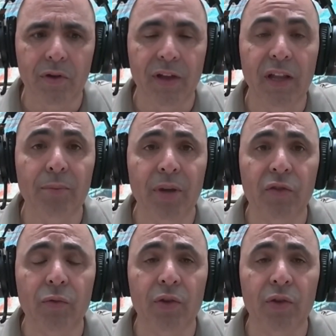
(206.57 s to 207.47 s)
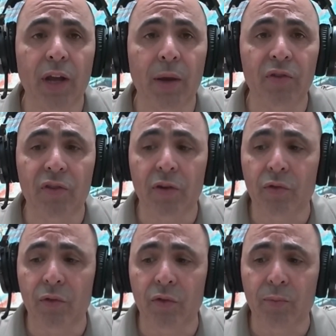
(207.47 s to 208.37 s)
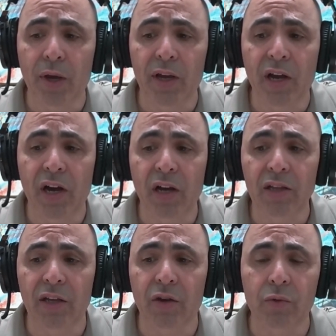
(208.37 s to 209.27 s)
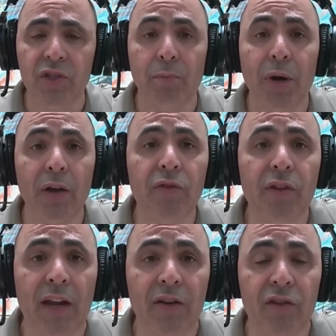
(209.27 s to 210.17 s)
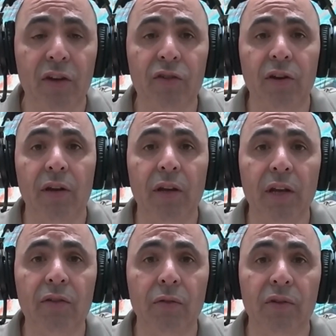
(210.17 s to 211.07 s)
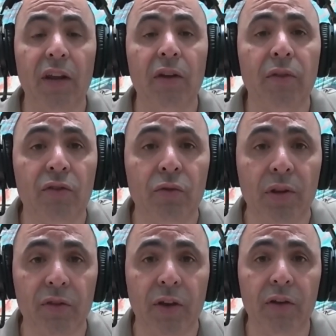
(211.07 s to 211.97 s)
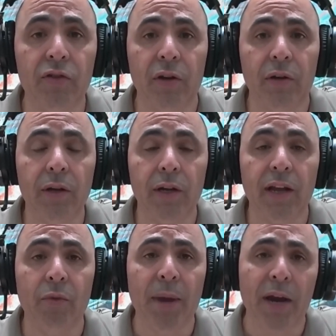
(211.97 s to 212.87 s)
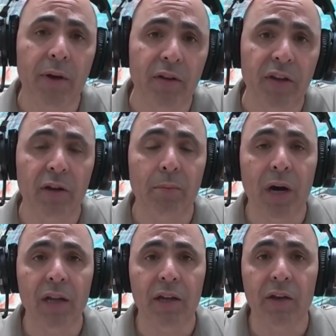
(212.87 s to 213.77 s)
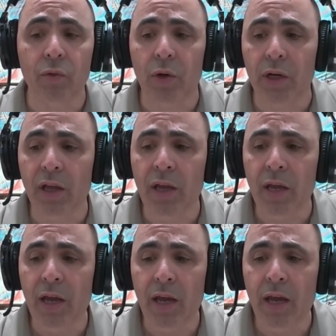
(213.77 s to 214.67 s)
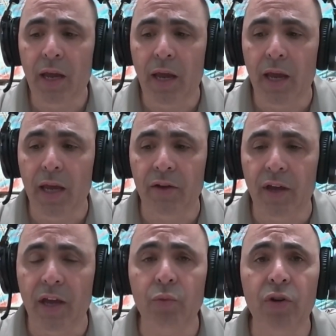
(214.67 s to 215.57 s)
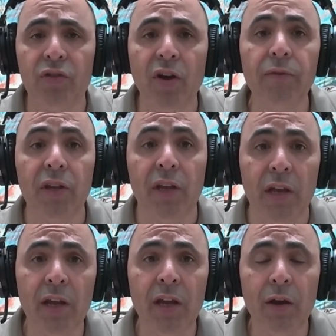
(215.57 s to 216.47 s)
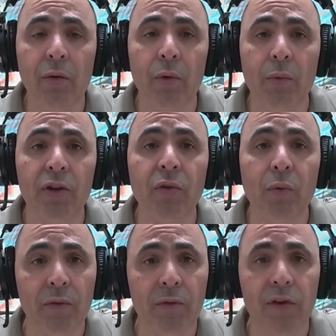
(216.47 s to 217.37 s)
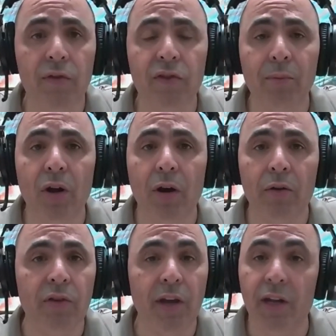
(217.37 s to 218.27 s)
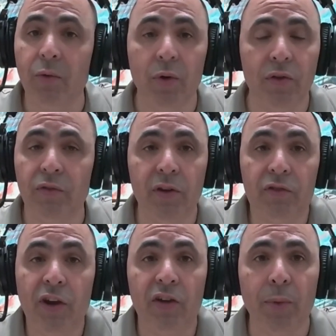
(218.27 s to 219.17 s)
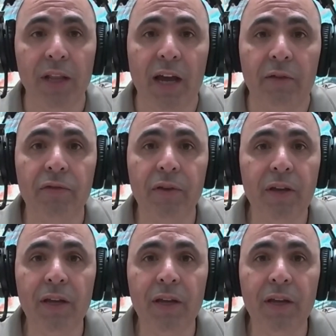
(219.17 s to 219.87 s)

developments was when I was introduced by a colleague who is a biostatistician into data visualization, and I have a background in data modeling as well. And Edward Tufte, we went to one of his seminars, and it changed my life